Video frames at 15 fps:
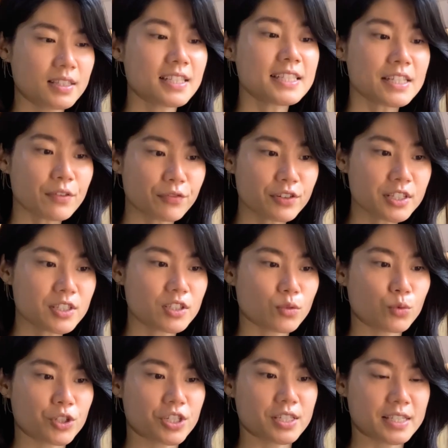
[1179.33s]
The difference
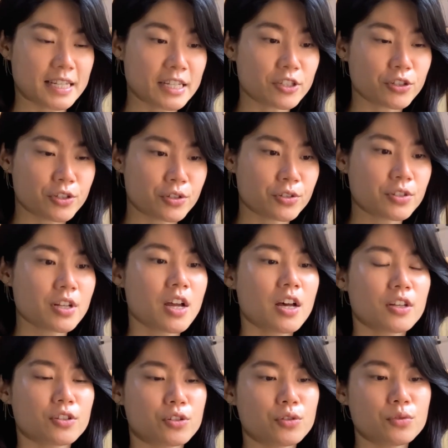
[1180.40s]
which is introduced
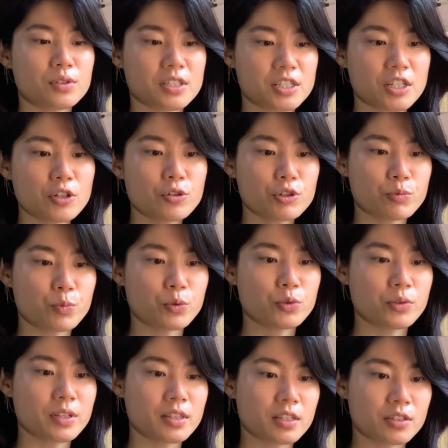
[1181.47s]
to distinguish
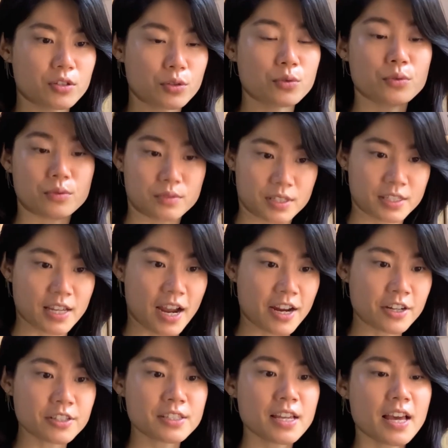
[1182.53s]
between the two
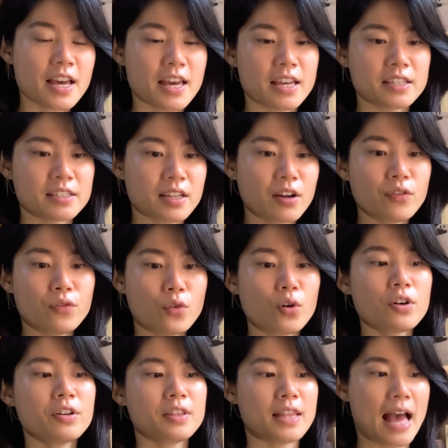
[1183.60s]
desires is
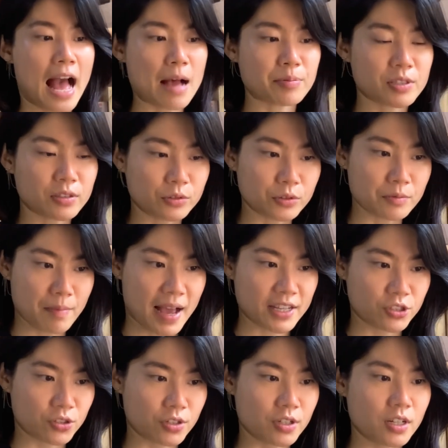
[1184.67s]
therefore the absolute
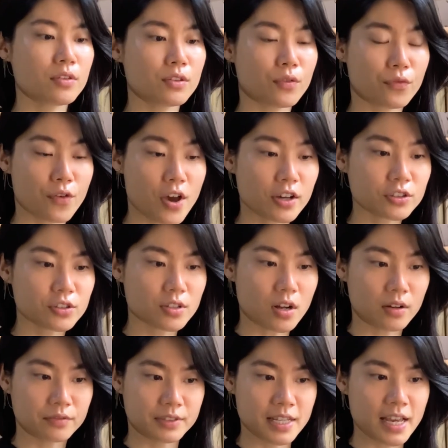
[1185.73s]
master, the thirst
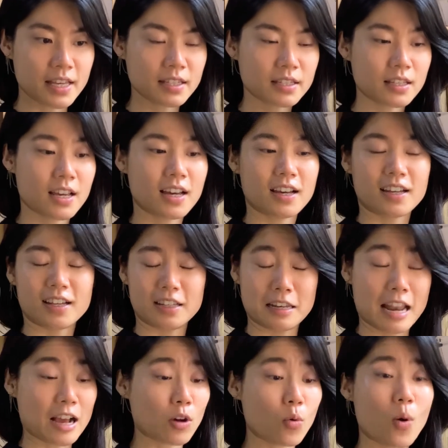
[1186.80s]
of death,
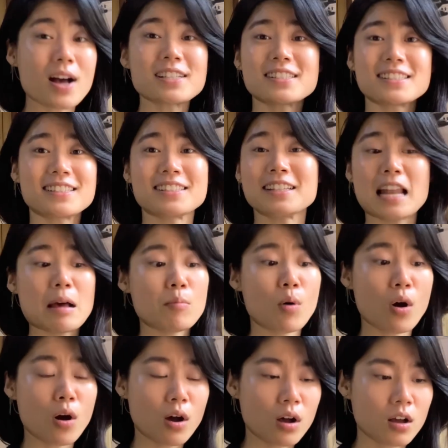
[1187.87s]
l'angoisse de la
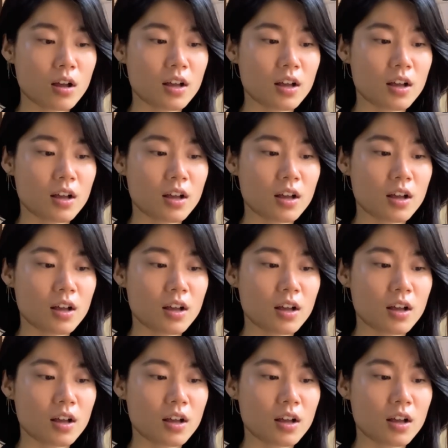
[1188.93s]
mort,